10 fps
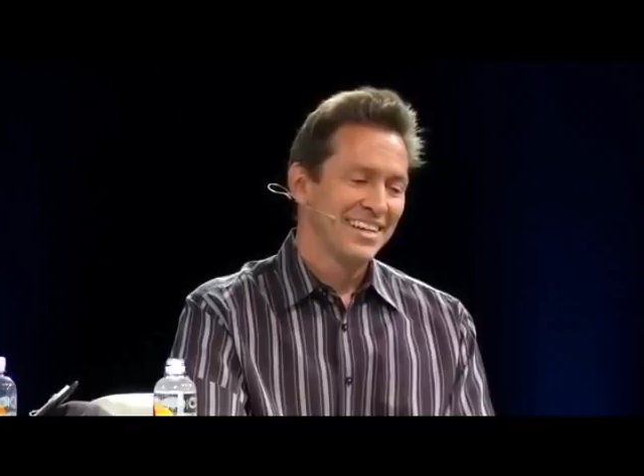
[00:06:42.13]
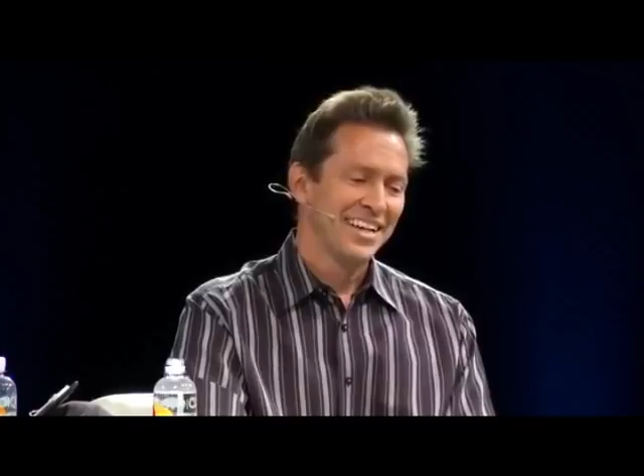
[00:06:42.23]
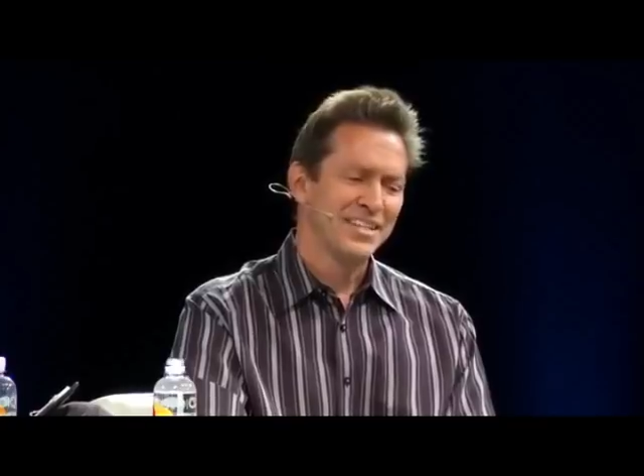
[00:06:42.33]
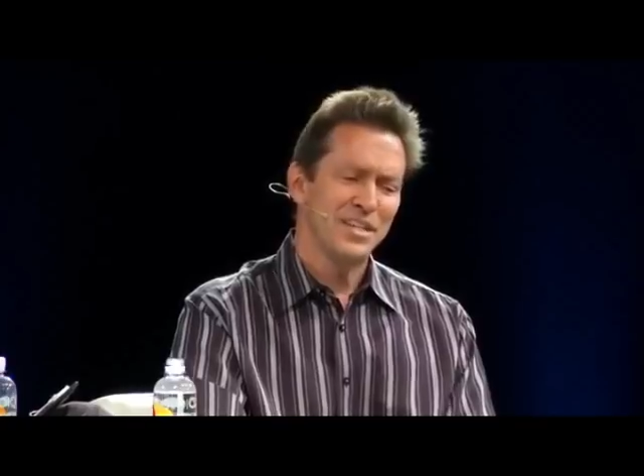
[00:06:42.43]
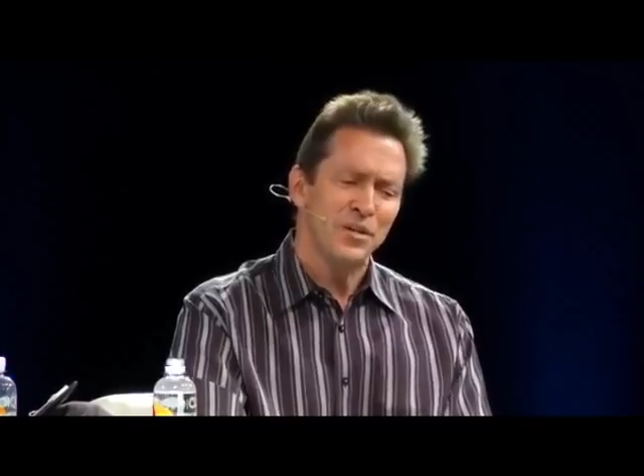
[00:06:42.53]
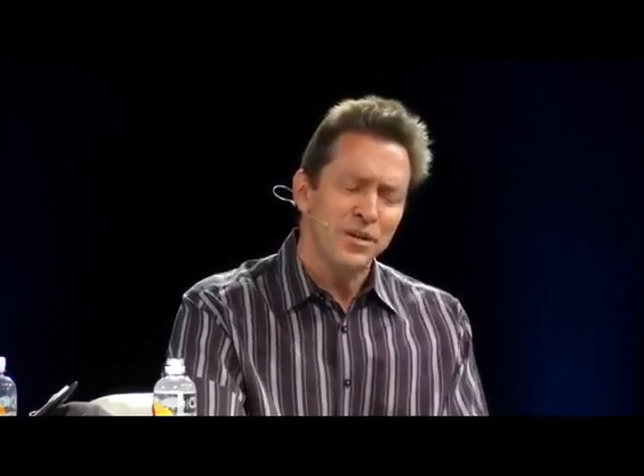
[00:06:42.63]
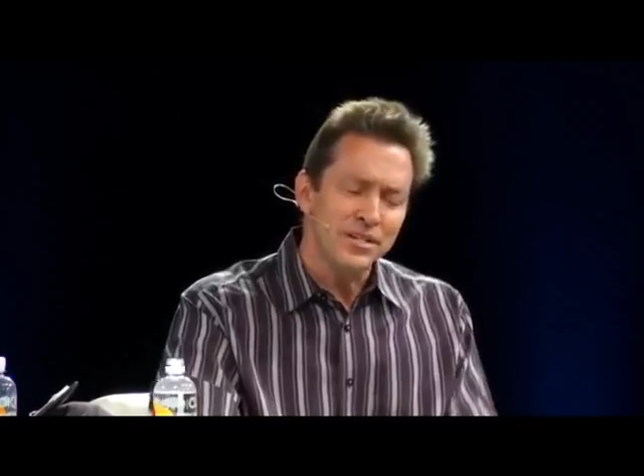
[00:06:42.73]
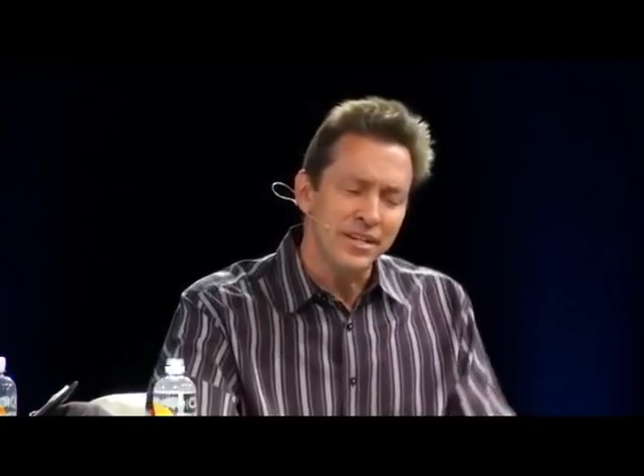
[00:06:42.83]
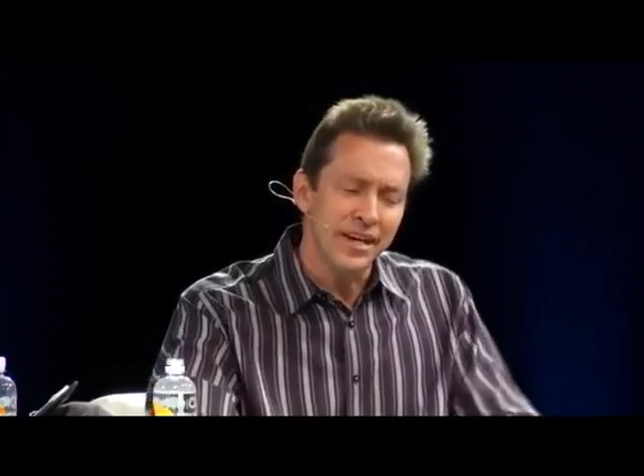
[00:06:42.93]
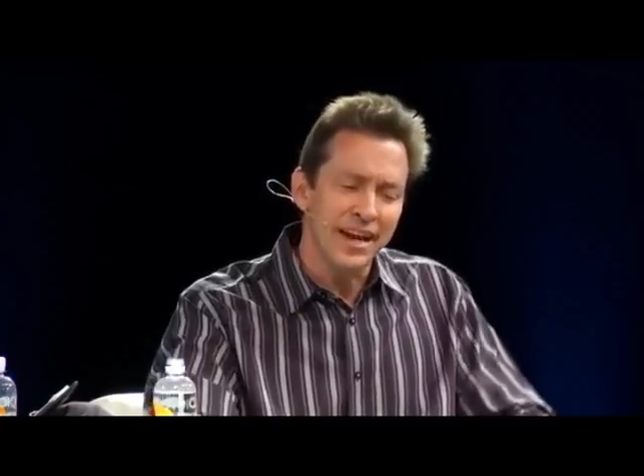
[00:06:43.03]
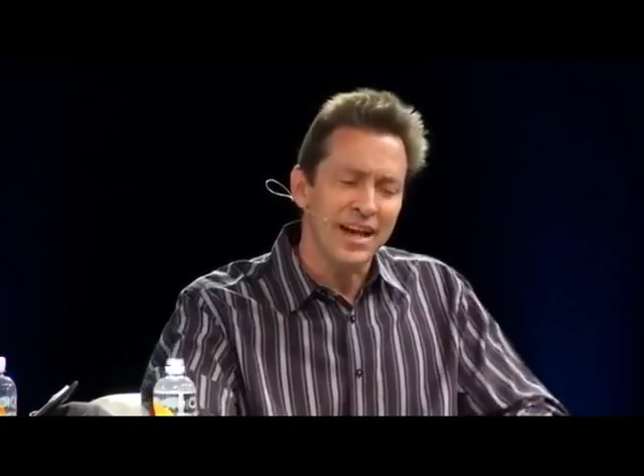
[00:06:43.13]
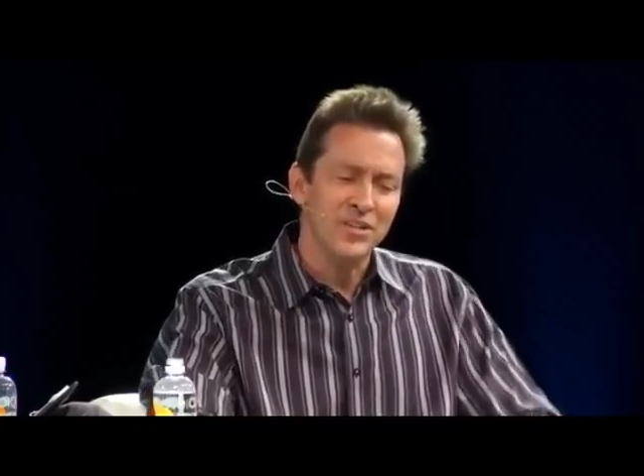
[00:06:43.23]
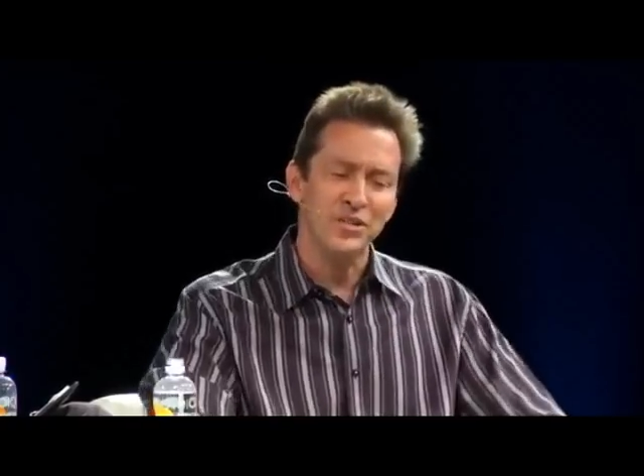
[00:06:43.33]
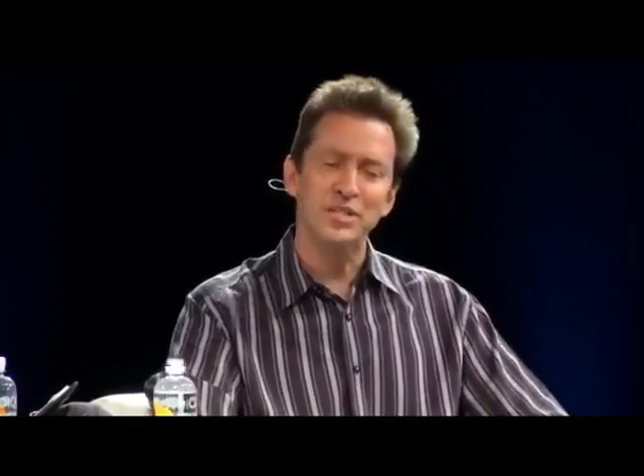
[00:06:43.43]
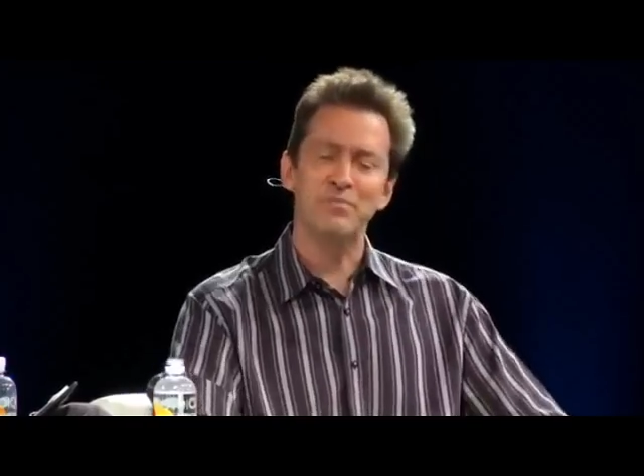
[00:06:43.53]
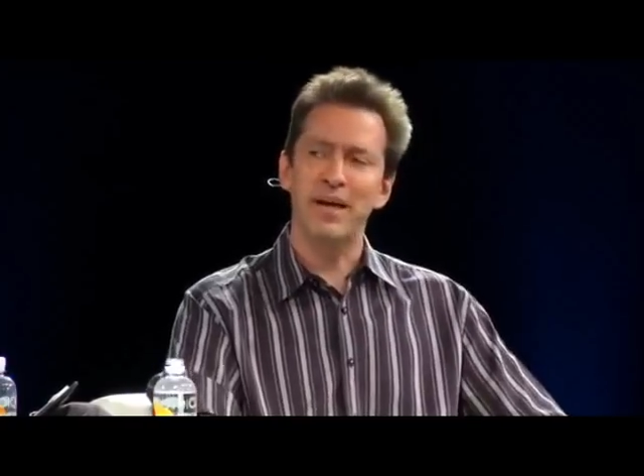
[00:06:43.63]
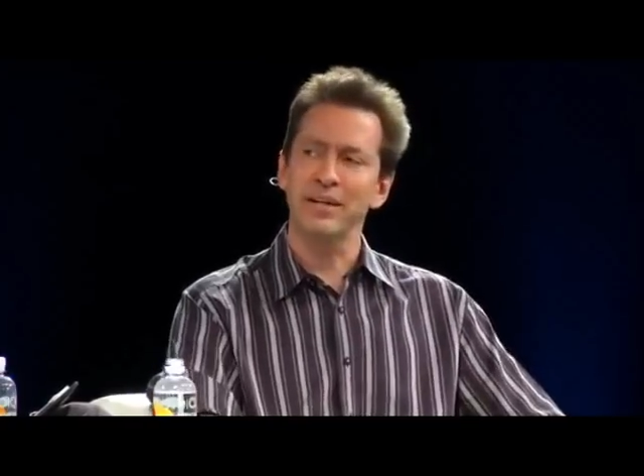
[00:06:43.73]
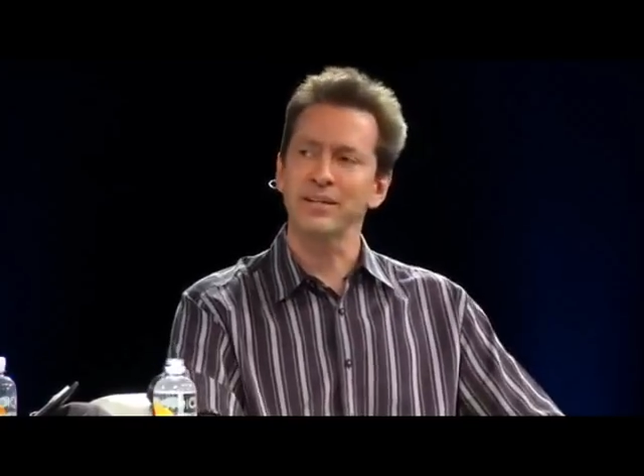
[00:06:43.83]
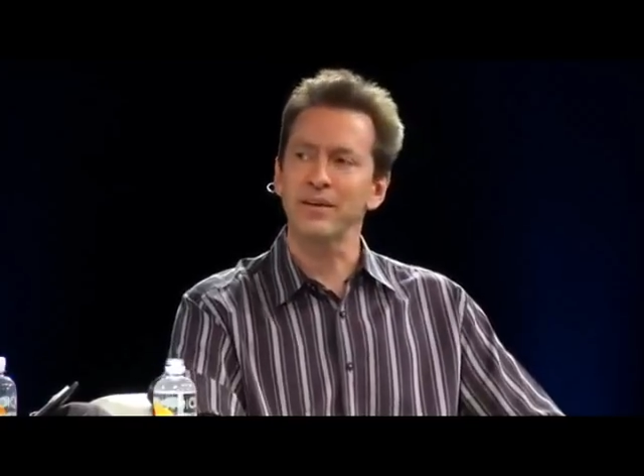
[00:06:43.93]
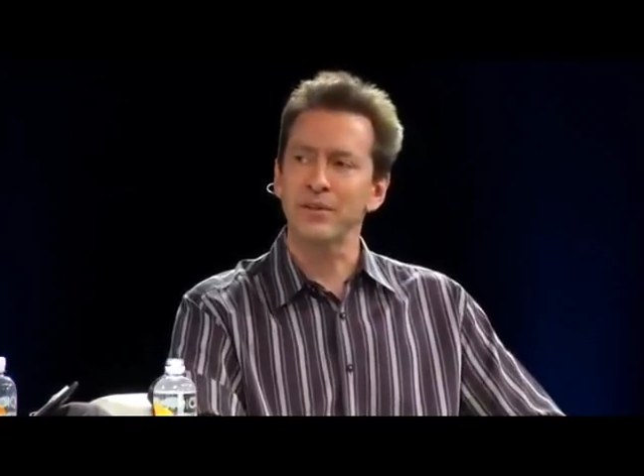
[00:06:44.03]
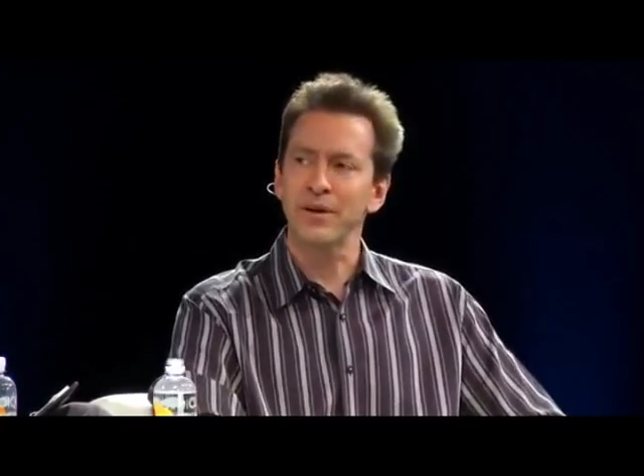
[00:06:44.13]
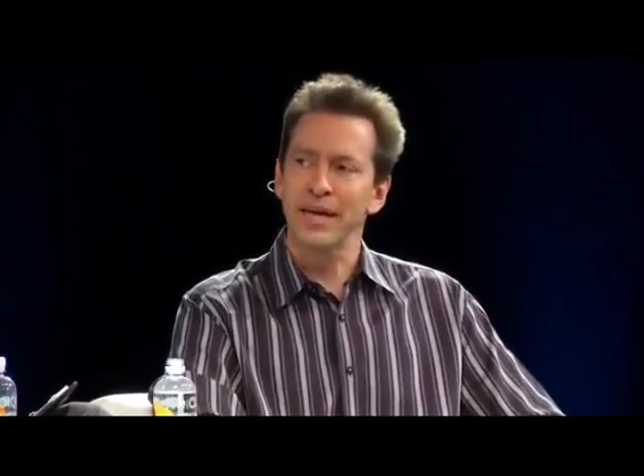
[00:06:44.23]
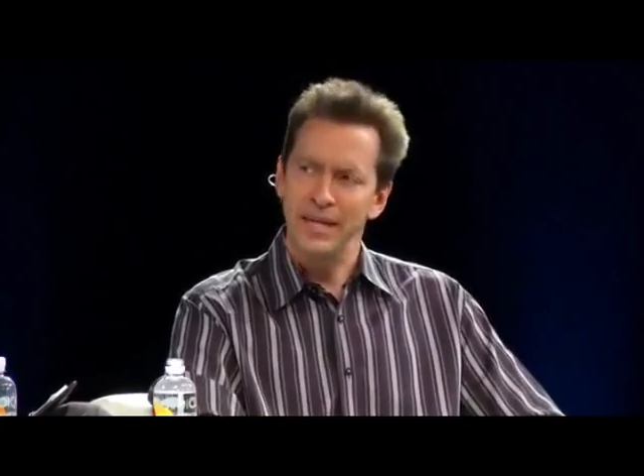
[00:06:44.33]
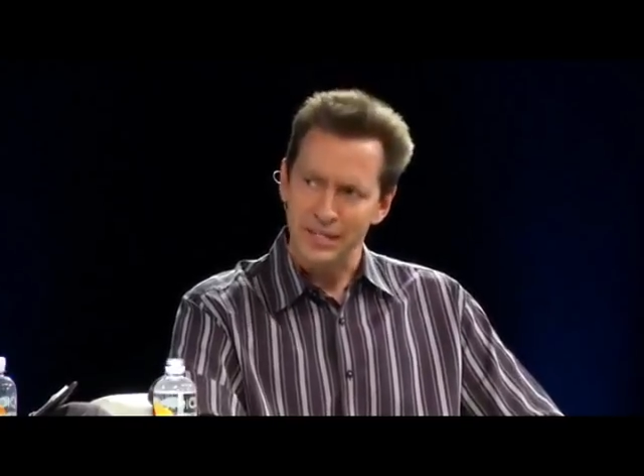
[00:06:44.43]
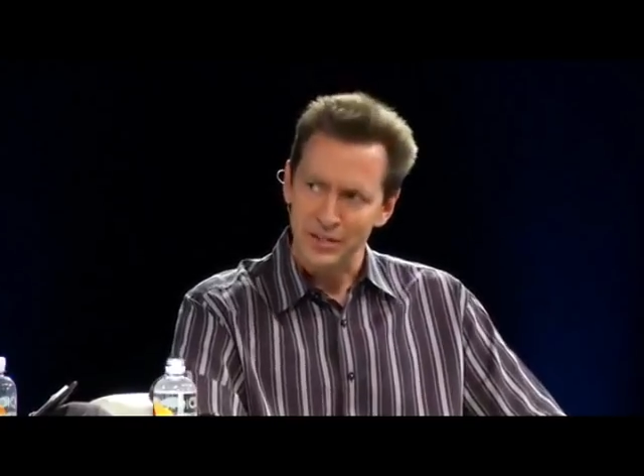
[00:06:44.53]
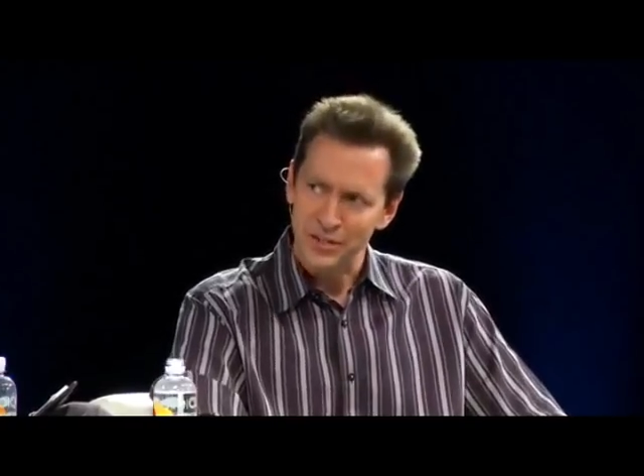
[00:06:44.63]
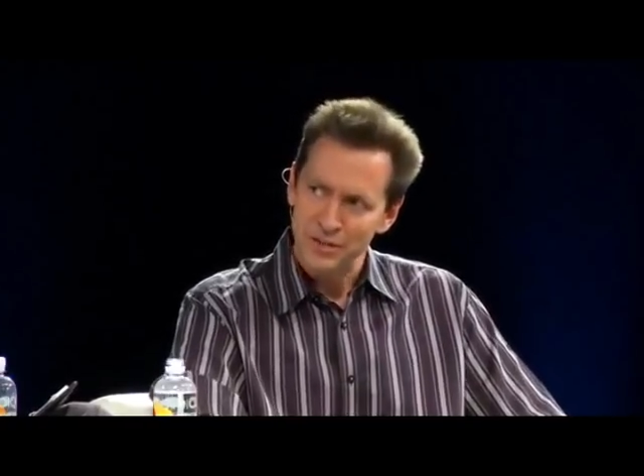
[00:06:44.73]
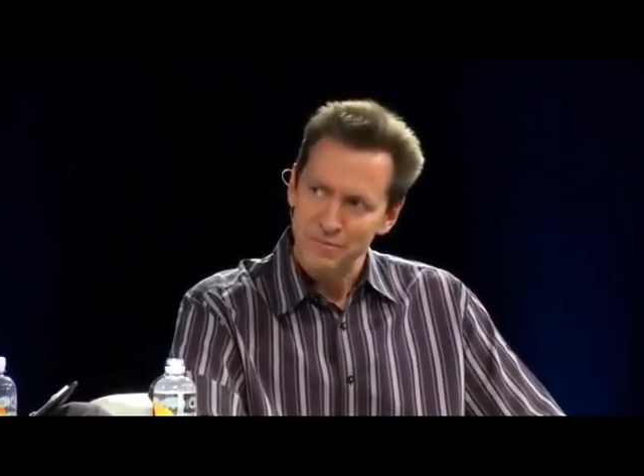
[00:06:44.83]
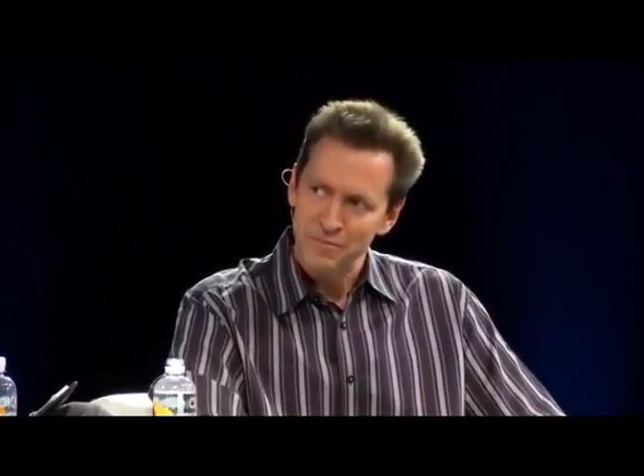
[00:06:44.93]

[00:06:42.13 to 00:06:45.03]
It's interesting. It actually depended on their age.